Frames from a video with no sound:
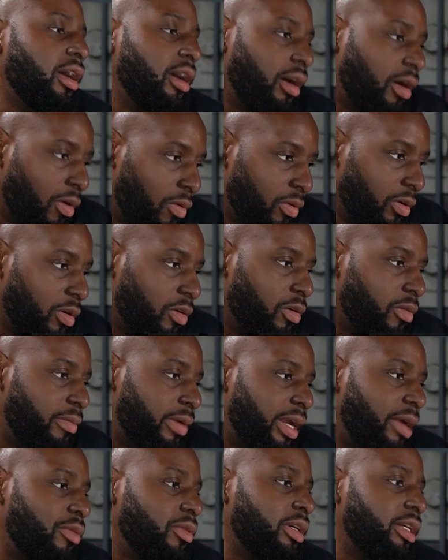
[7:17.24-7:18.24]
Hold on,
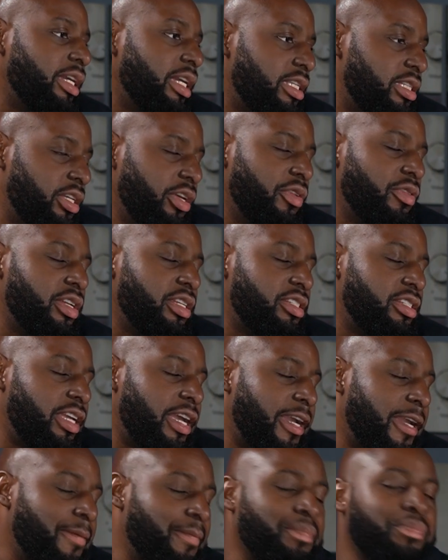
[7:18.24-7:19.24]
man. We'll get to you in a
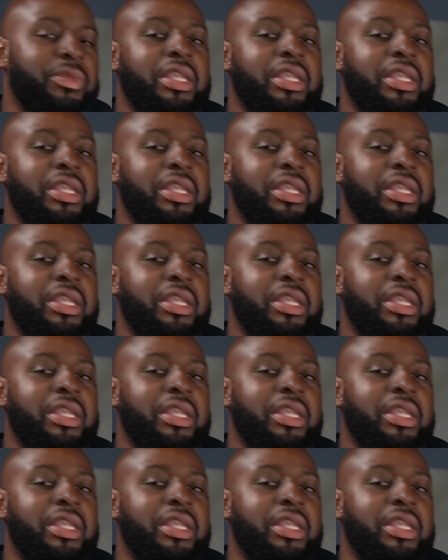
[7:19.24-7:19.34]
second.